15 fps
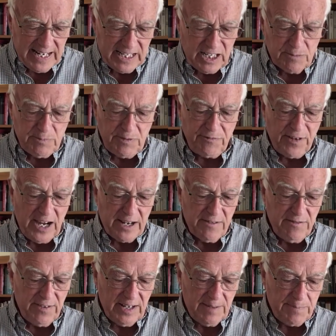Number
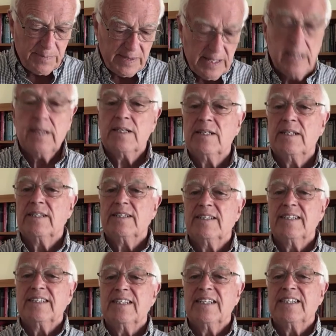5,
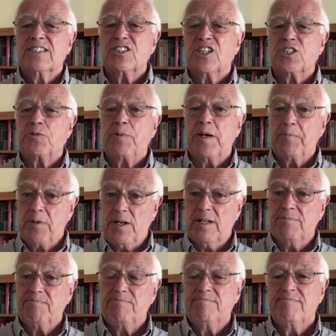such
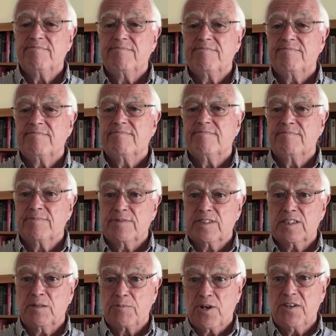people,
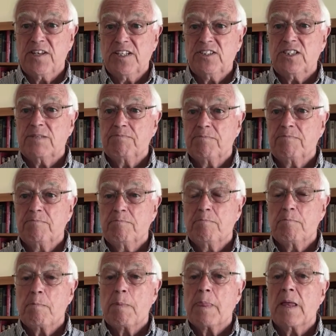the brothers,
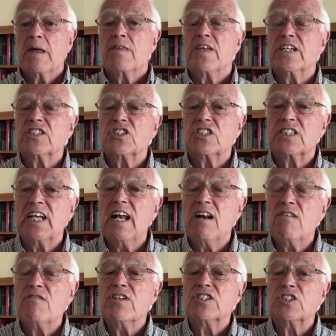they're
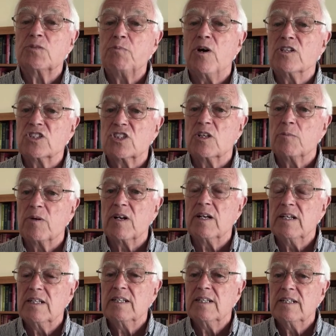still
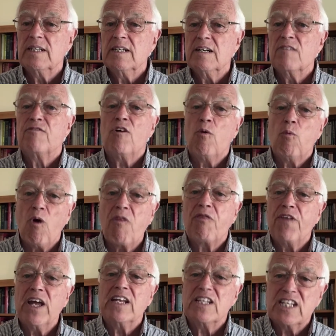responsible for what
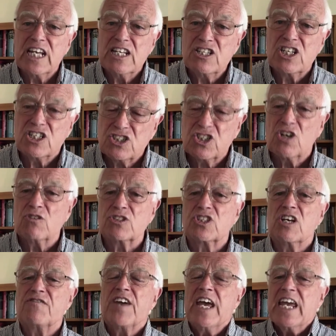they did to
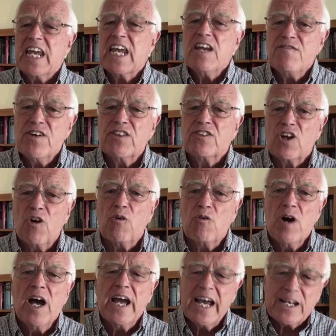Joseph, even
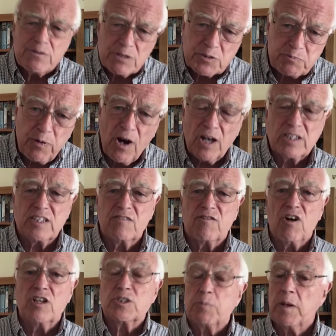though it was part of
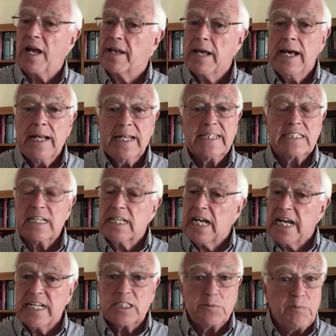God's plan.
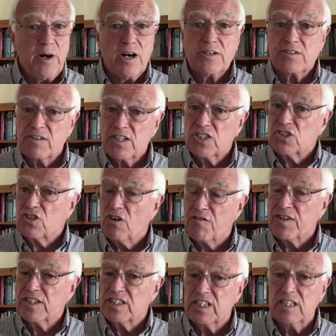Listen, it's part of the
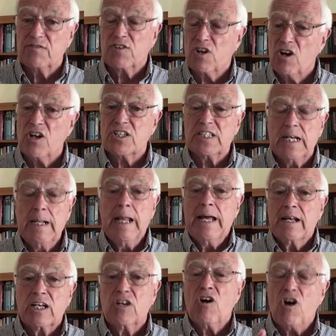sovereignty of God.
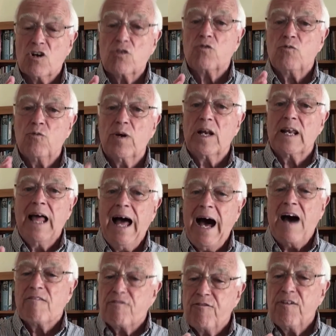God will
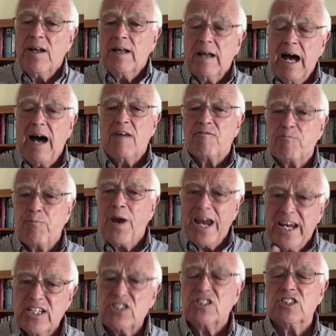have
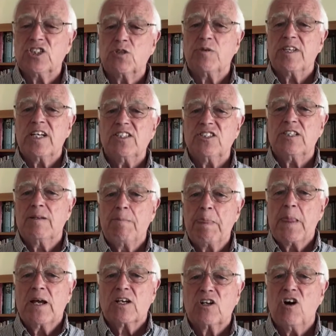patience with us.
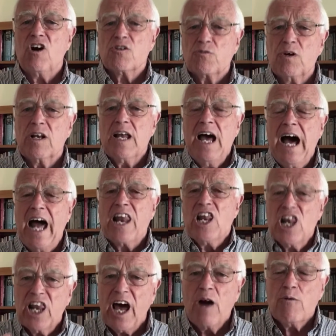God will
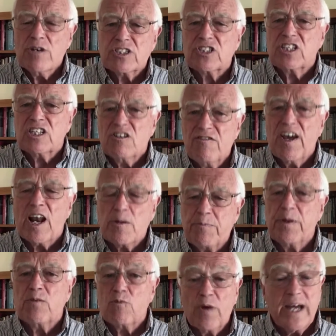allow us to
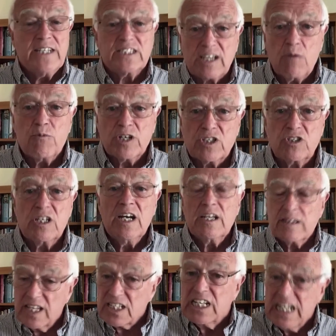develop in ways
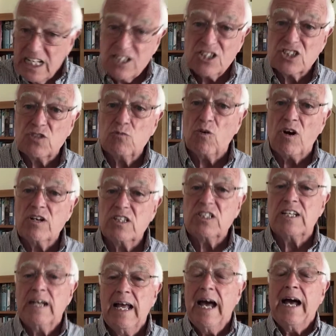that he doesn't
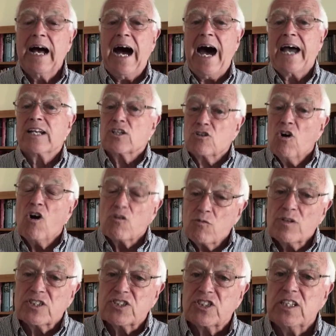want, and God
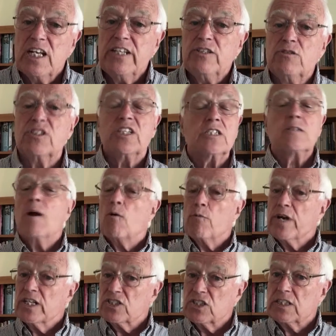will still use us.
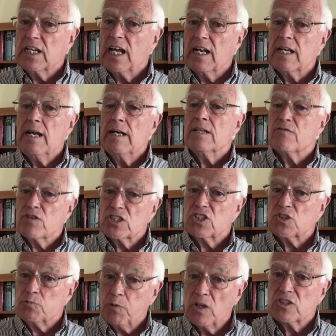We're still
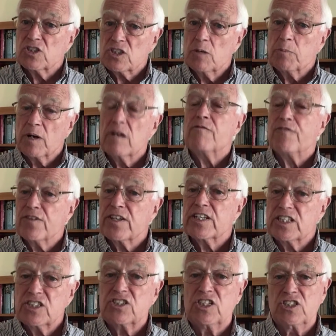responsible for the
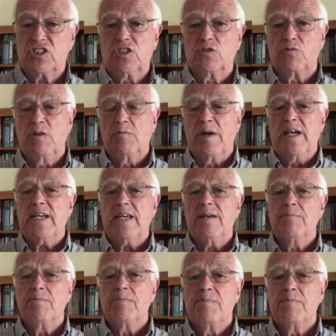decisions we make.